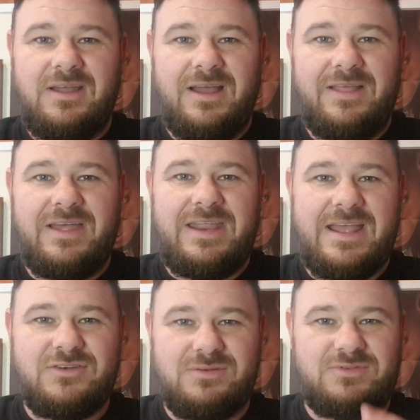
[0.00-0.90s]
And then he
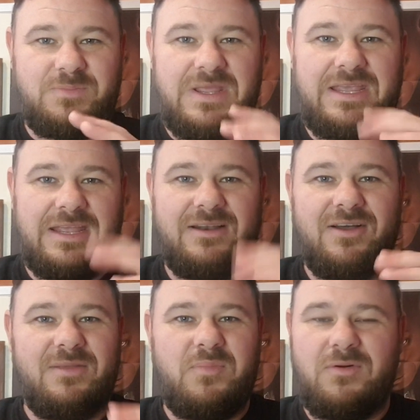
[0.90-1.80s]
ends up speaking like
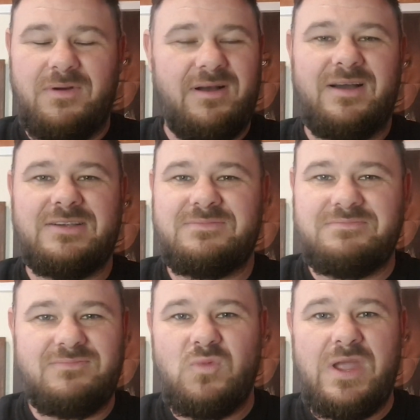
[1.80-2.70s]
the puppet. Oh, it's
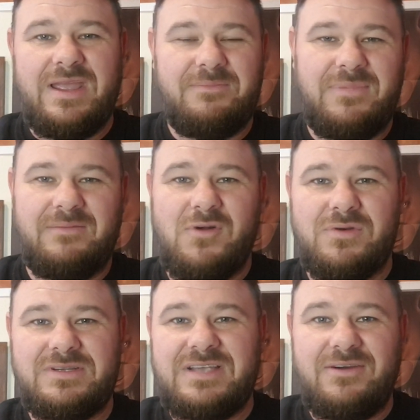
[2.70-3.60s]
weird, but I'm not
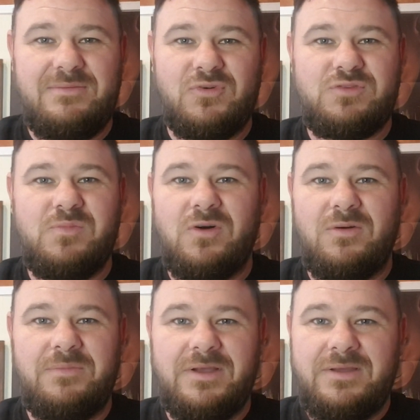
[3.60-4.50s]
going to tell you much
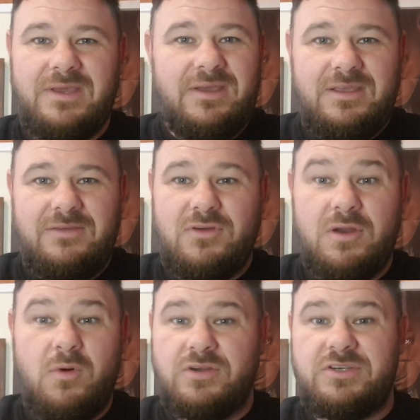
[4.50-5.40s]
more. But you've got to
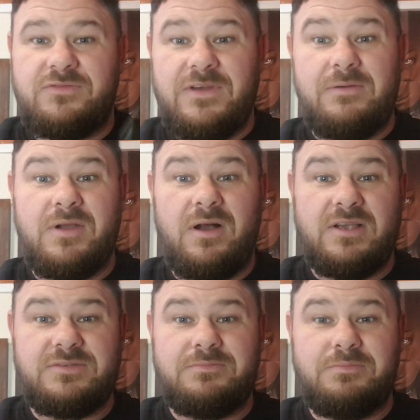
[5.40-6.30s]
watch this film,
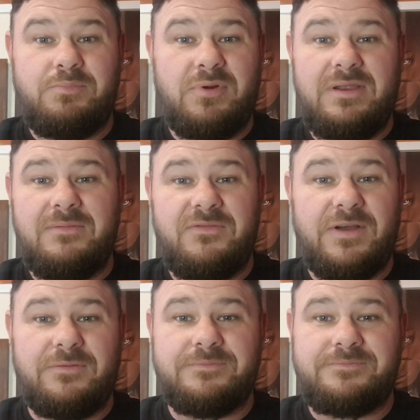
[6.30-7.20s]
guys. Brilliant
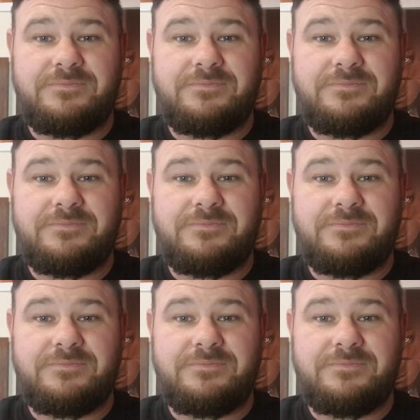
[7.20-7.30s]
film.